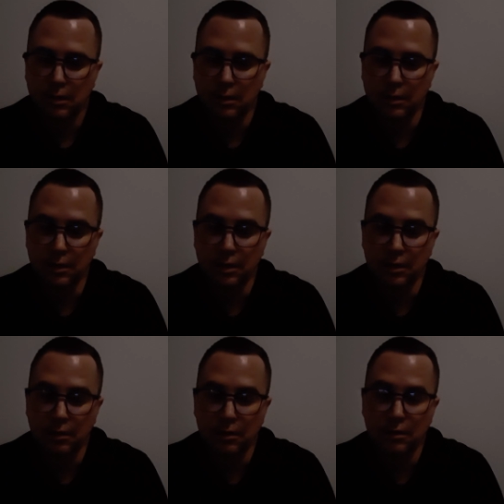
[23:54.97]
And then
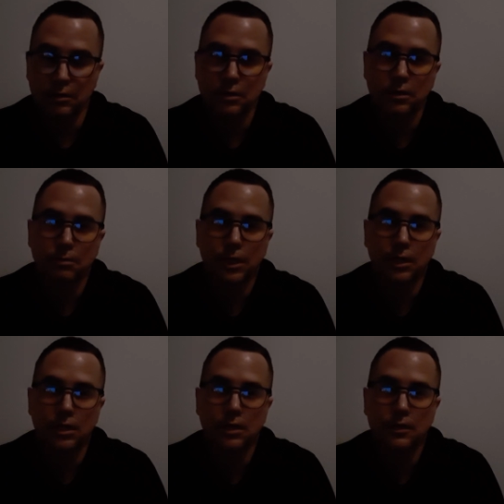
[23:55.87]
uh, it took about a
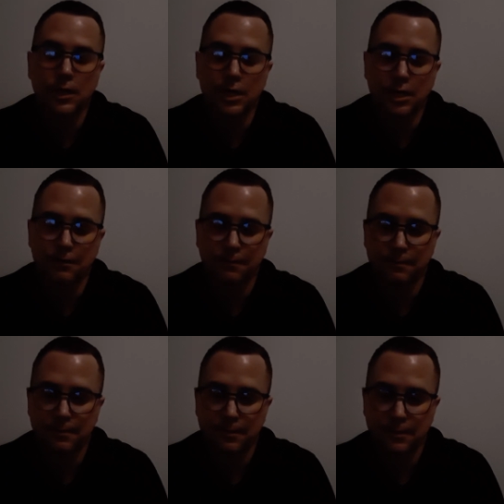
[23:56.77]
year and a half,
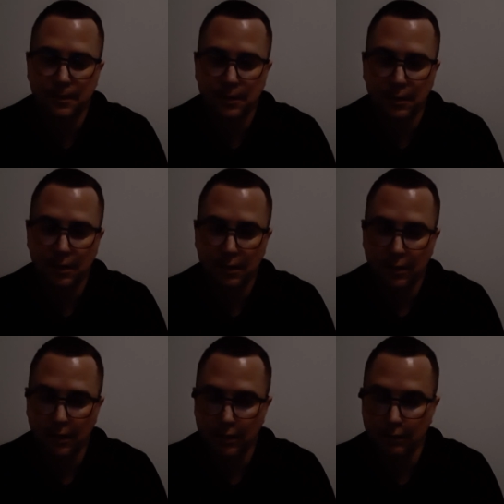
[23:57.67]

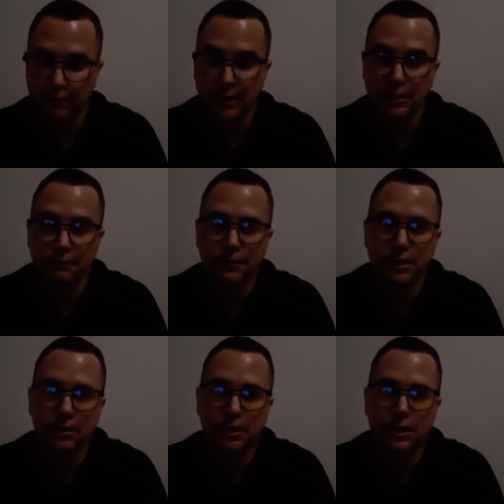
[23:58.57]
and they finally
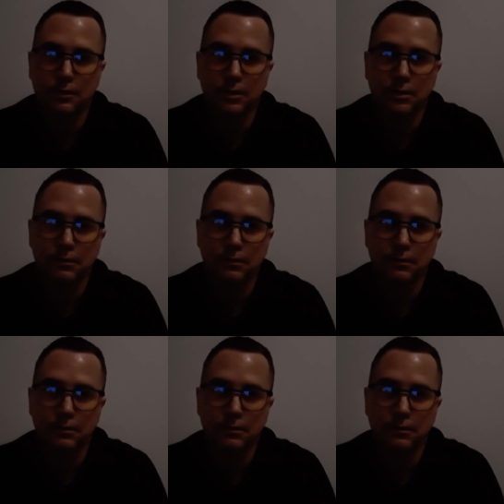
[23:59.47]
figured it out.